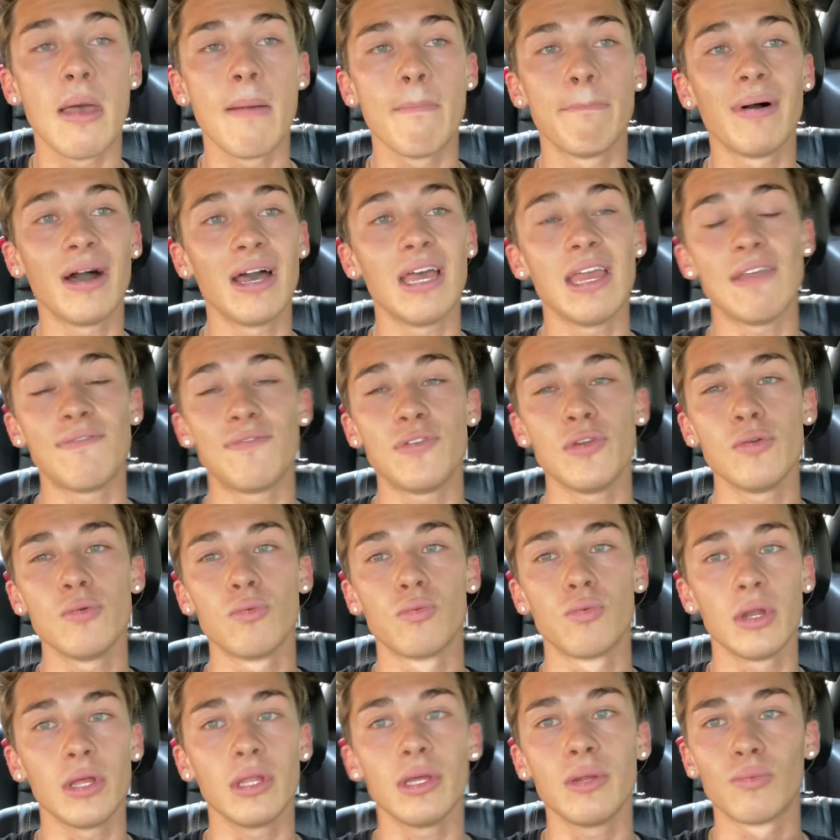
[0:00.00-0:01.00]
But if you
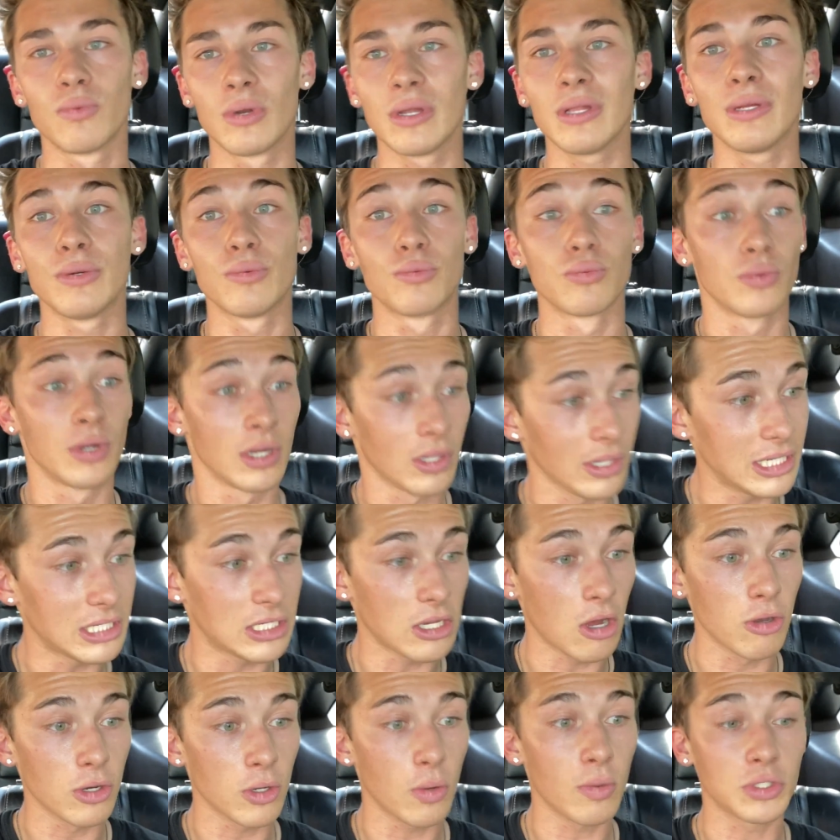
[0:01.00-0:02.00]
really, really, really
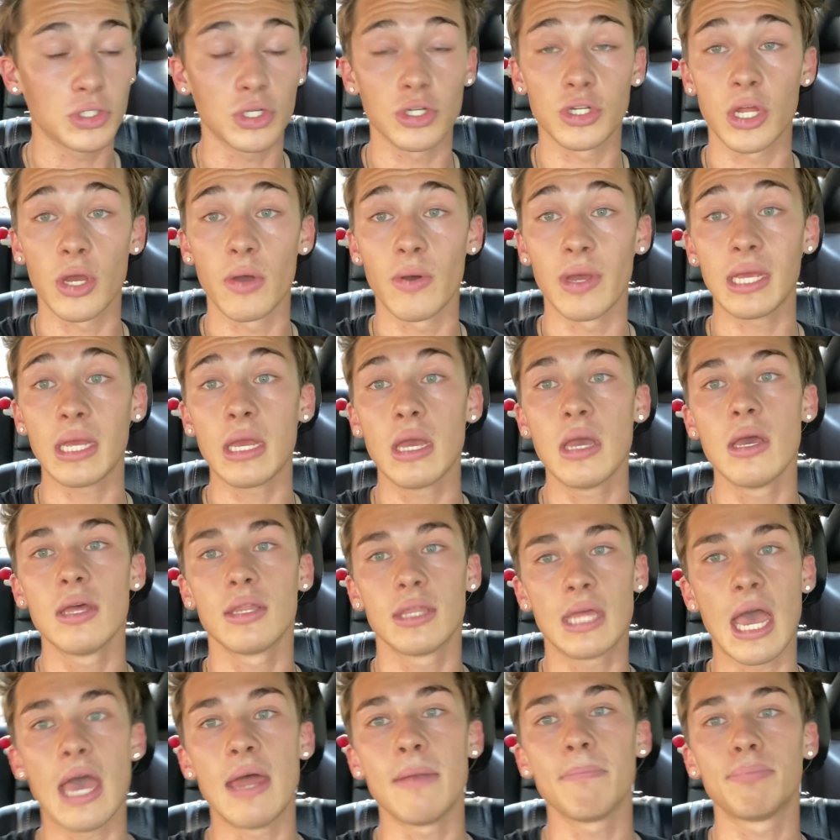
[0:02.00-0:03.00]
don't know what you're doing,
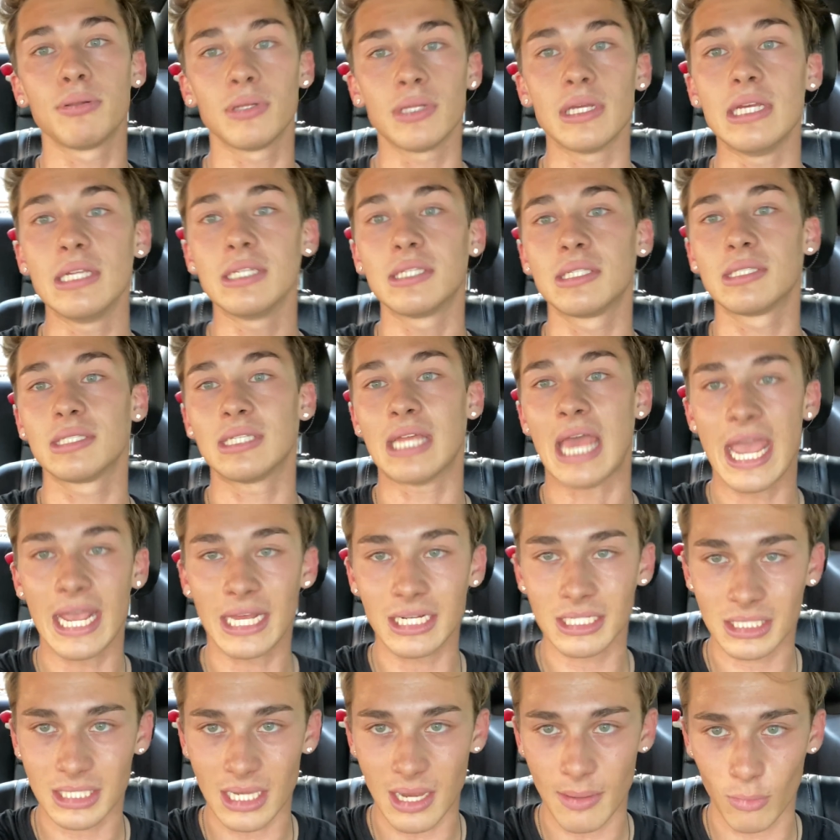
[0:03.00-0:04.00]
then please take
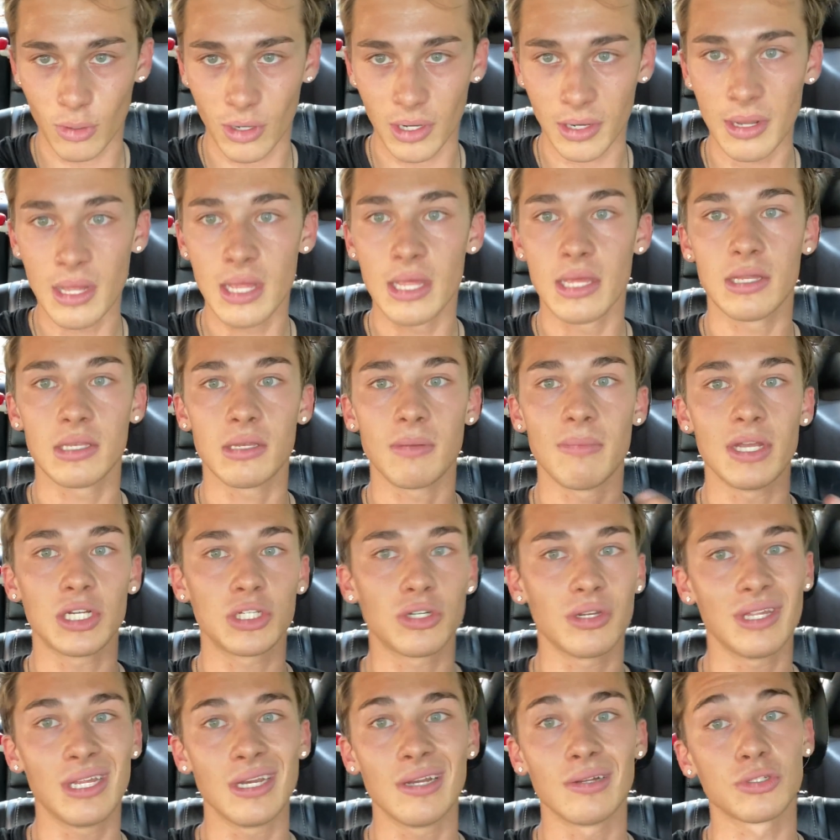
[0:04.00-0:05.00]
it to somewhere to make
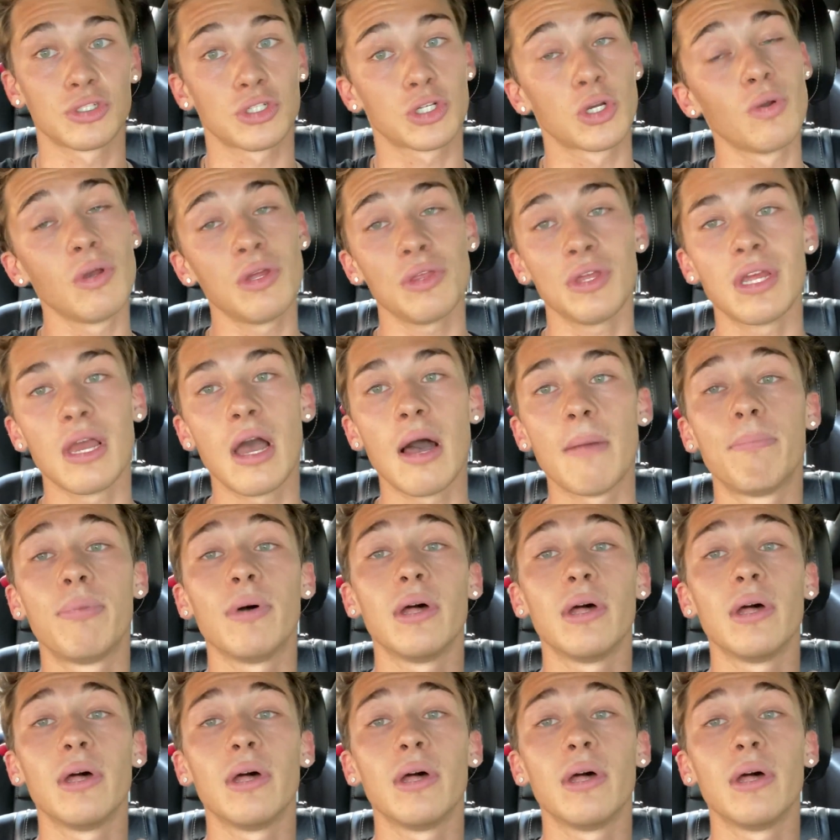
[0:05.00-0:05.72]
sure that you don't screw anything up.